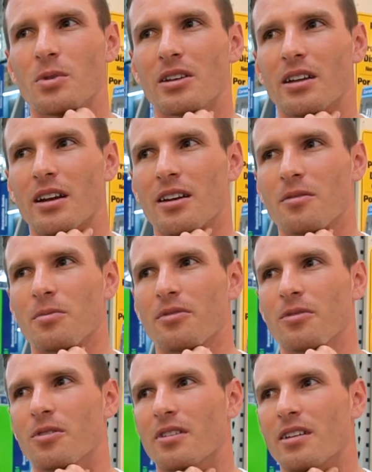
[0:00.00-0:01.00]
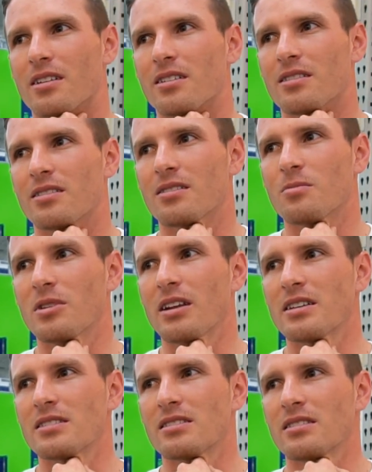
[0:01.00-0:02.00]
week and a half before that. It'd be
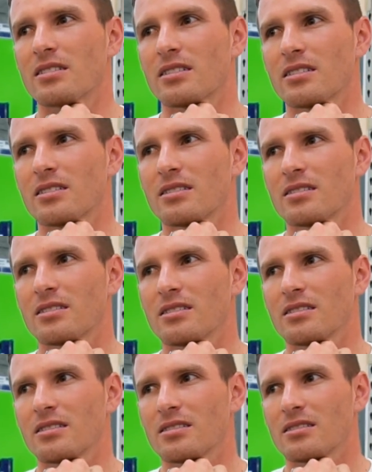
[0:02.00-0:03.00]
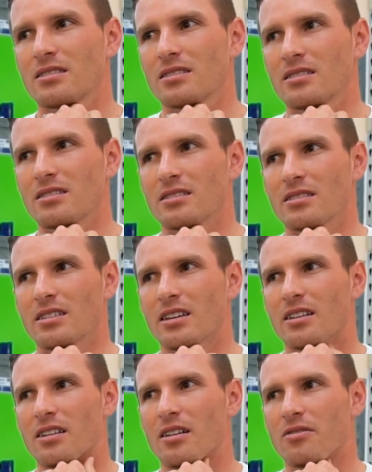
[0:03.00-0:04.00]
nice to get
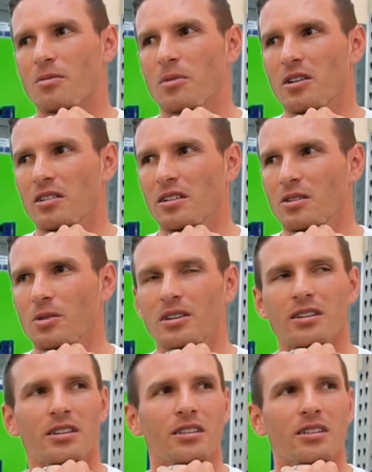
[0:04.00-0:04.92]
it off the market quick.